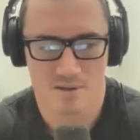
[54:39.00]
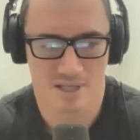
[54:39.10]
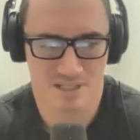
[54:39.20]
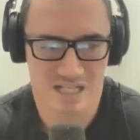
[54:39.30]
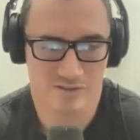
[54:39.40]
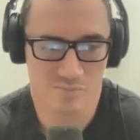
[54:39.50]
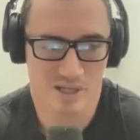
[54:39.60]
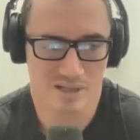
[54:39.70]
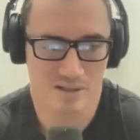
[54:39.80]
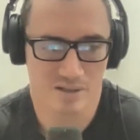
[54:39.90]
there's never
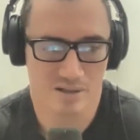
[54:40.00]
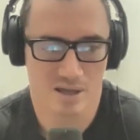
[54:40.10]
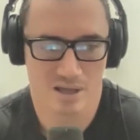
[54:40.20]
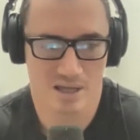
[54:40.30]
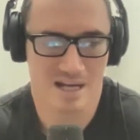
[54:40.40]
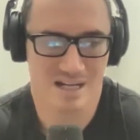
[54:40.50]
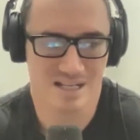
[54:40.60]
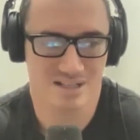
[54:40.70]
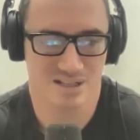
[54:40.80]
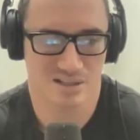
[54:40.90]
been
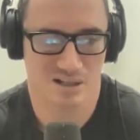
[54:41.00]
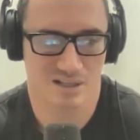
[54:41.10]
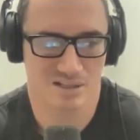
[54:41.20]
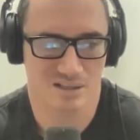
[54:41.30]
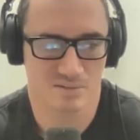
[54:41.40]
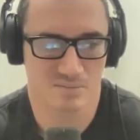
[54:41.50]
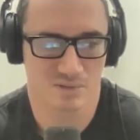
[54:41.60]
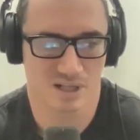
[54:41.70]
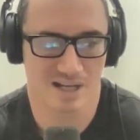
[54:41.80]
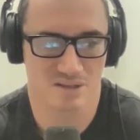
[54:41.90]
any society
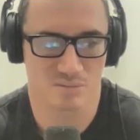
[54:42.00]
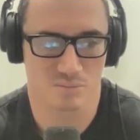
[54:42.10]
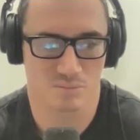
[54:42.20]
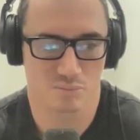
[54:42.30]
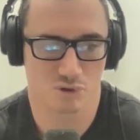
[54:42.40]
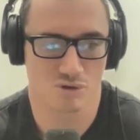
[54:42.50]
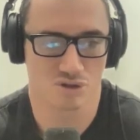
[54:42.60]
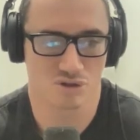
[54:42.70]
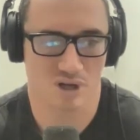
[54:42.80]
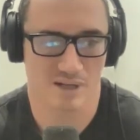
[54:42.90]
that hasn't
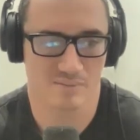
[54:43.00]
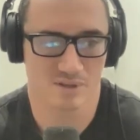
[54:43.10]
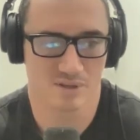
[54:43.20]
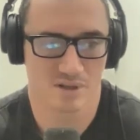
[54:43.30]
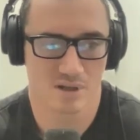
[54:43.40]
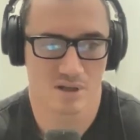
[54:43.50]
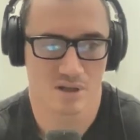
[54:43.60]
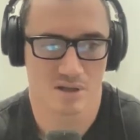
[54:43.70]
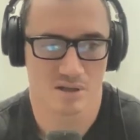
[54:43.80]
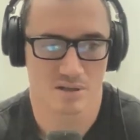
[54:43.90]
proscribed
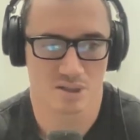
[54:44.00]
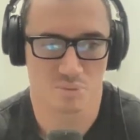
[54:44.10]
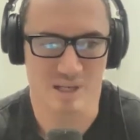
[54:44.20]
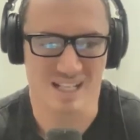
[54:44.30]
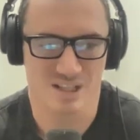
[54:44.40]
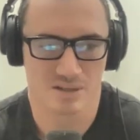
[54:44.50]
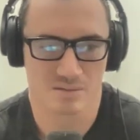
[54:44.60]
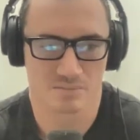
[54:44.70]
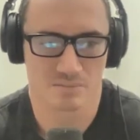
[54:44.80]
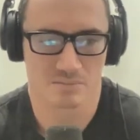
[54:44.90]
speech
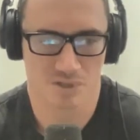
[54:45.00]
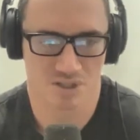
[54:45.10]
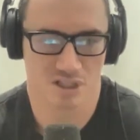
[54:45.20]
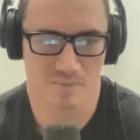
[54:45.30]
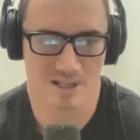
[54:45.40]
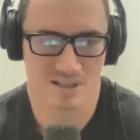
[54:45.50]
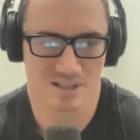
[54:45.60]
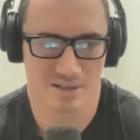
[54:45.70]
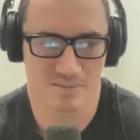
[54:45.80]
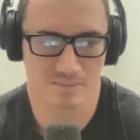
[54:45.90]
to some
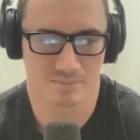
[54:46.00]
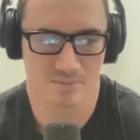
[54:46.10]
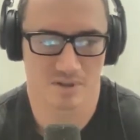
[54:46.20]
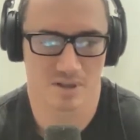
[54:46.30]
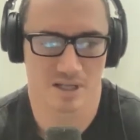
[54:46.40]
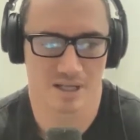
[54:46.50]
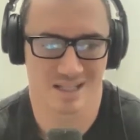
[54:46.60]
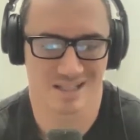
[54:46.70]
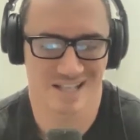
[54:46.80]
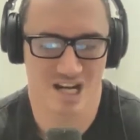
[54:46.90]
extent
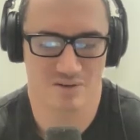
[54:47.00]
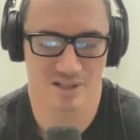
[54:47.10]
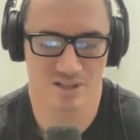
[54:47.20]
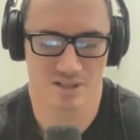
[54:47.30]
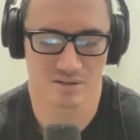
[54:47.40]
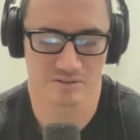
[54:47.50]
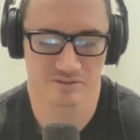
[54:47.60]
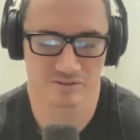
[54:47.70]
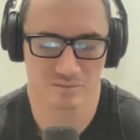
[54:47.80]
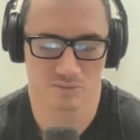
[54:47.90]
in the areas
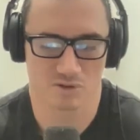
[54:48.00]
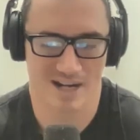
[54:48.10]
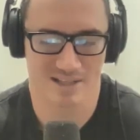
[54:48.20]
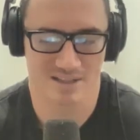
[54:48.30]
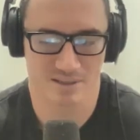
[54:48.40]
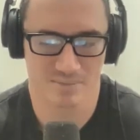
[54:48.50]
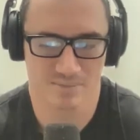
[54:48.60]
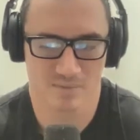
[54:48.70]
of morality.